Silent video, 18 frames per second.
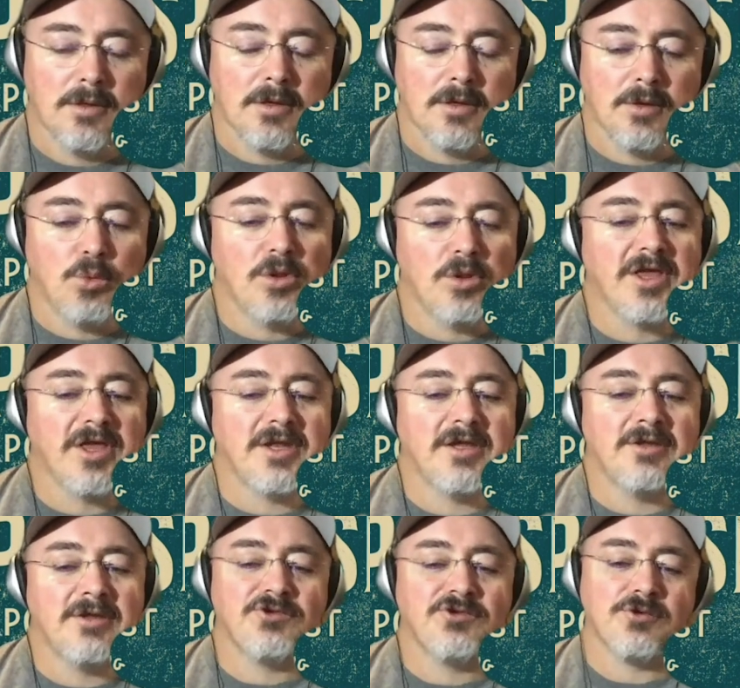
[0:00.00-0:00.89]
We'll get
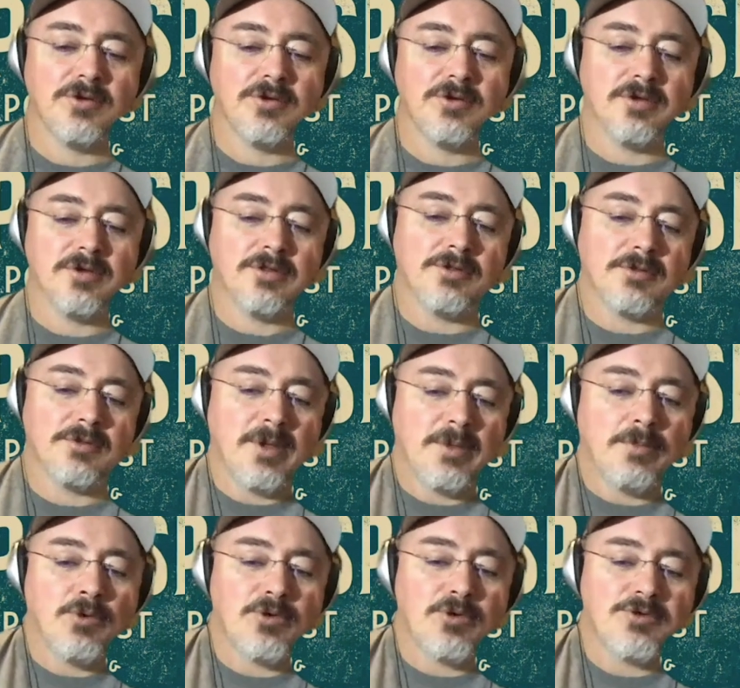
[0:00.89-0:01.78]
into it a little
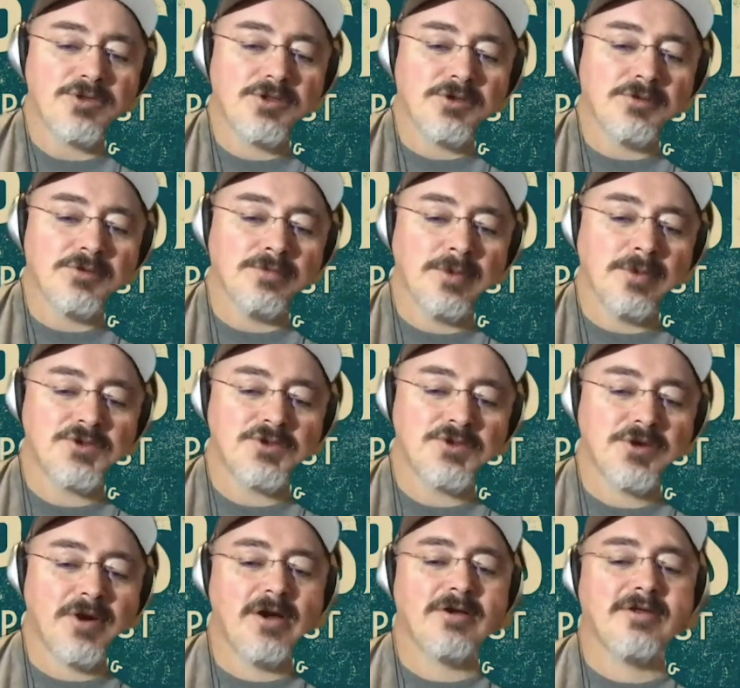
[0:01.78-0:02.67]
bit more soon, but
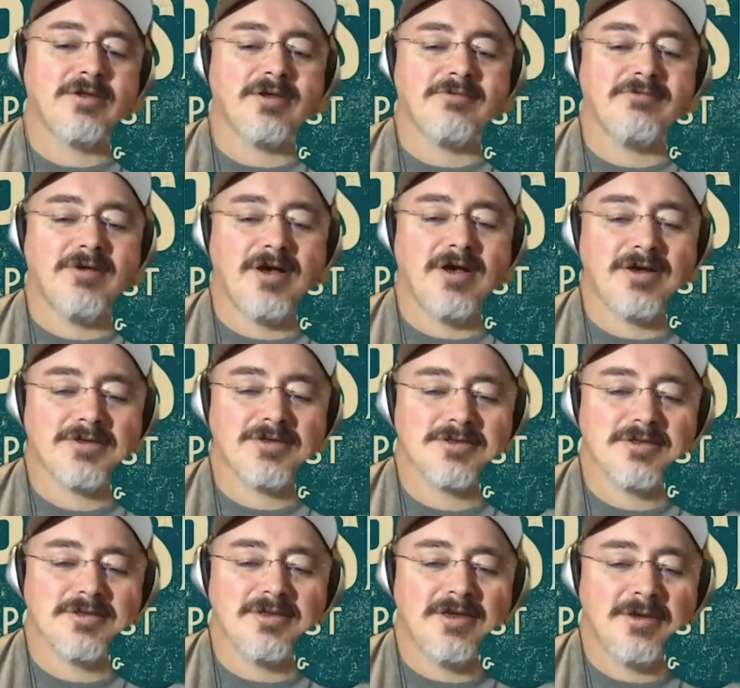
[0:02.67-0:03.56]
your Arctic
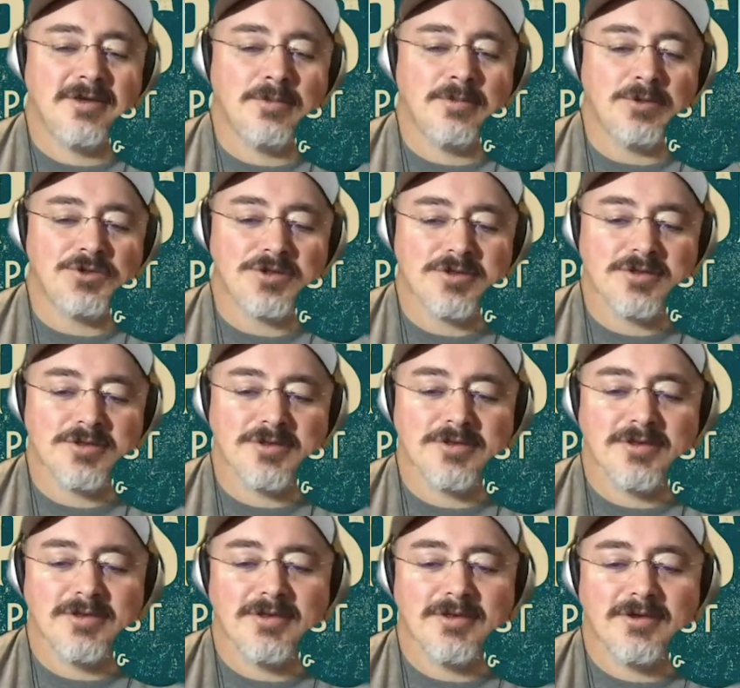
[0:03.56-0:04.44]
fox
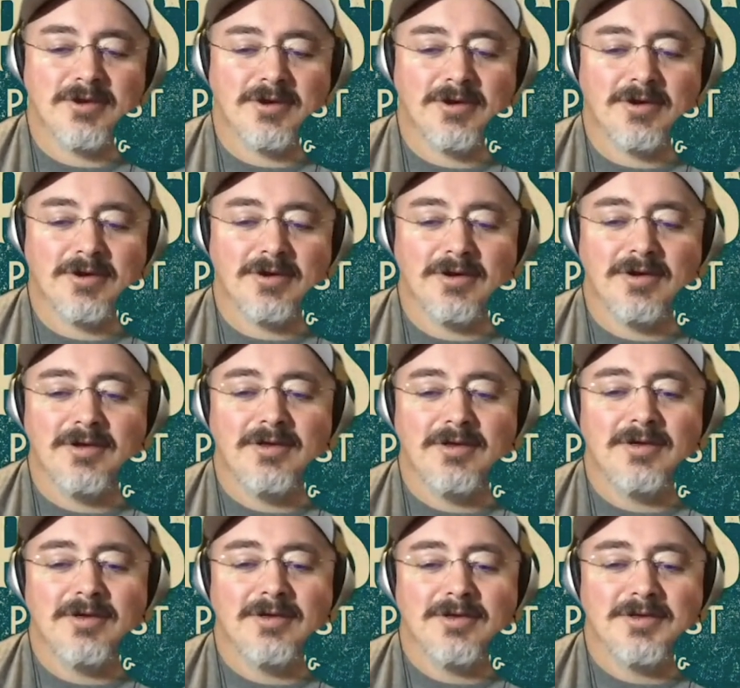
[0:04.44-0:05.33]
images are
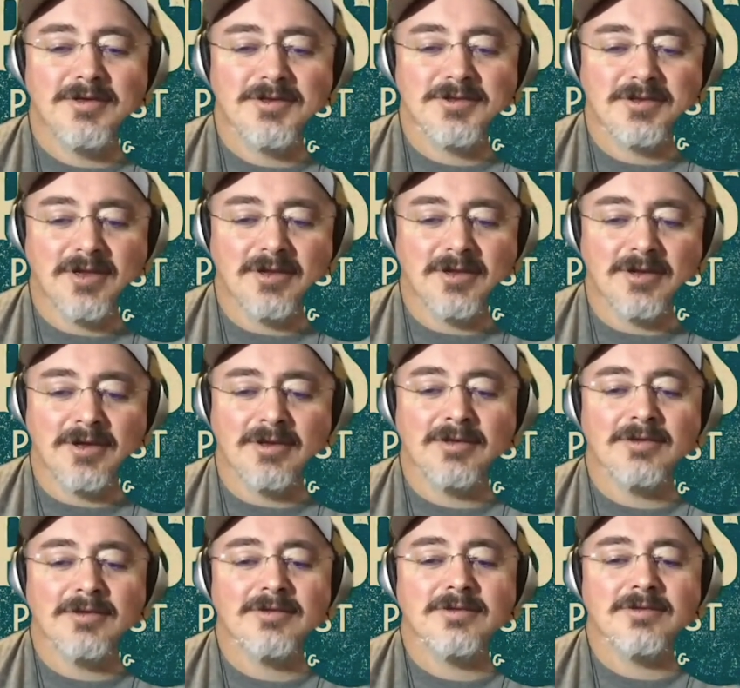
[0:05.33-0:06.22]

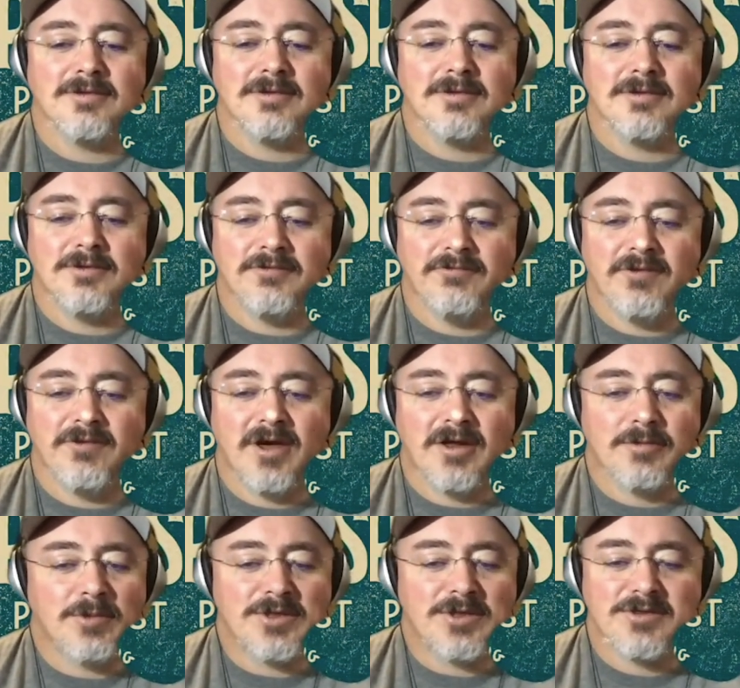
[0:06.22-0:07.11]
stunning. You've
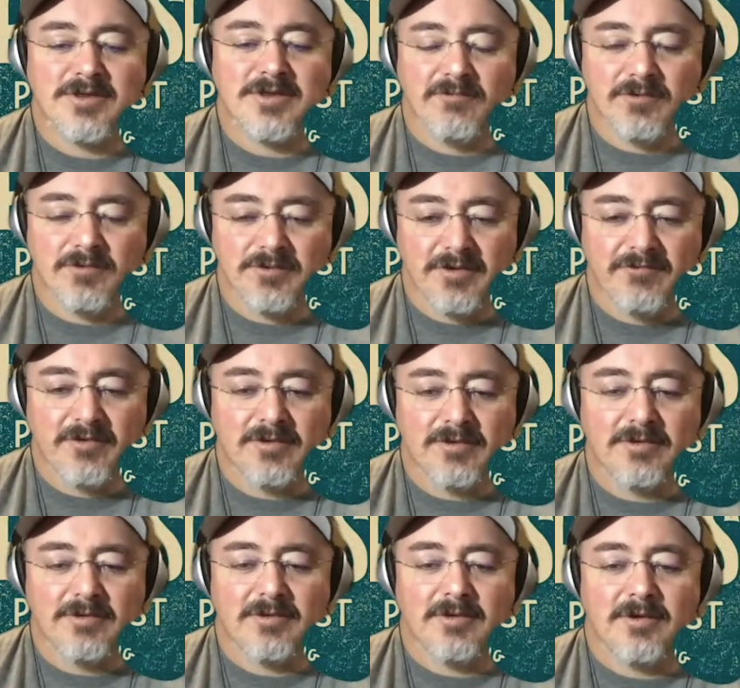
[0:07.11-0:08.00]
got them in several
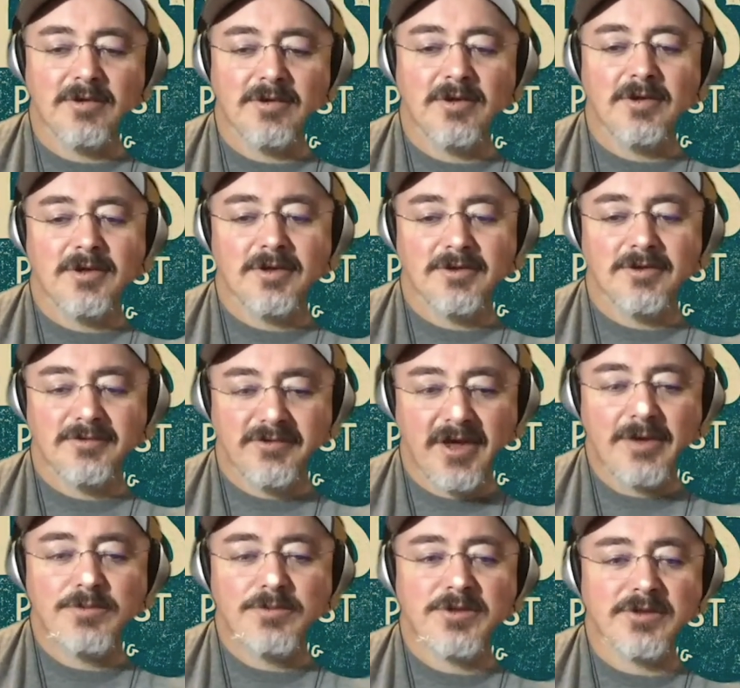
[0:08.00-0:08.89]
different
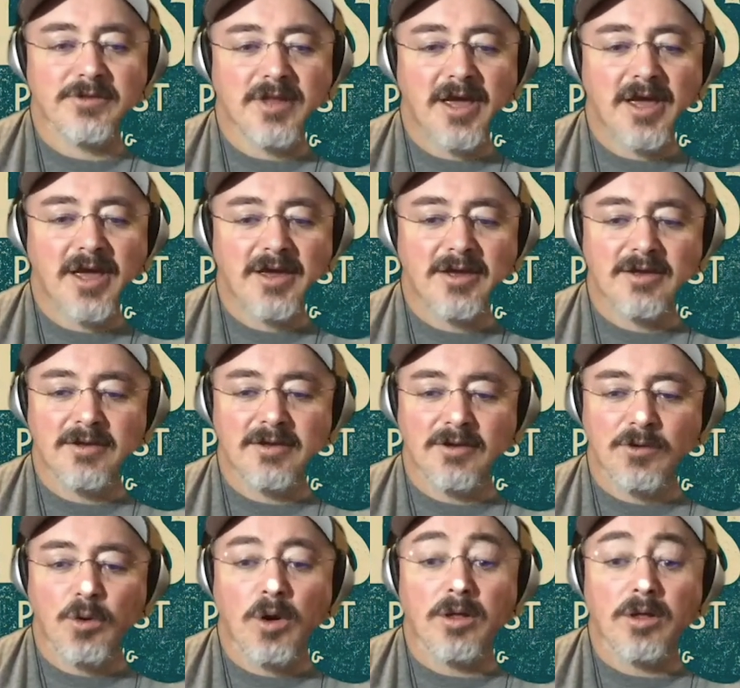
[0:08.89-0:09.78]
types of light
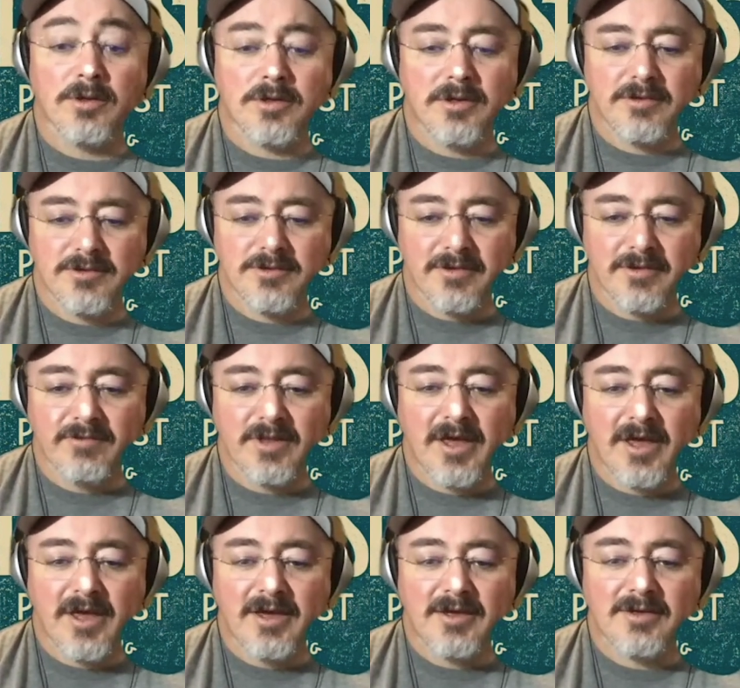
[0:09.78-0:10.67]
and qualities of
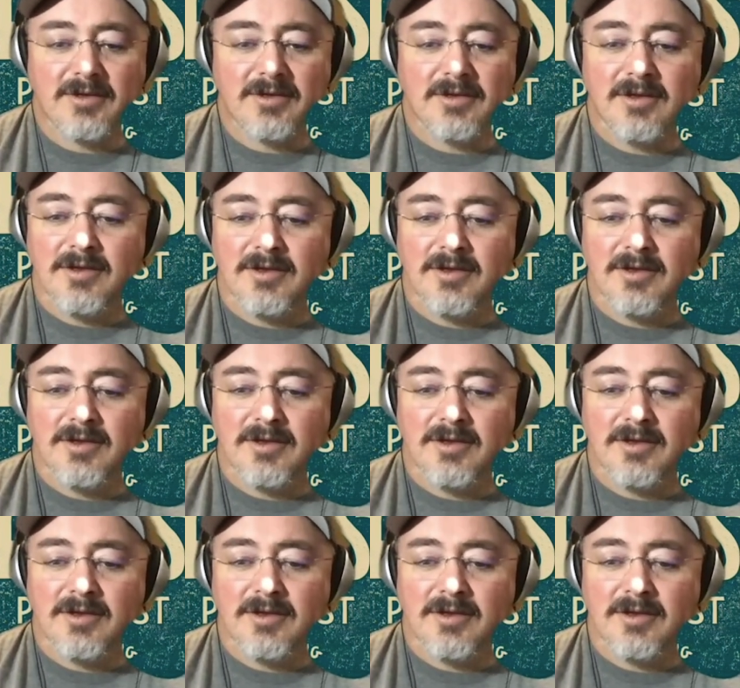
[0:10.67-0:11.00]
light.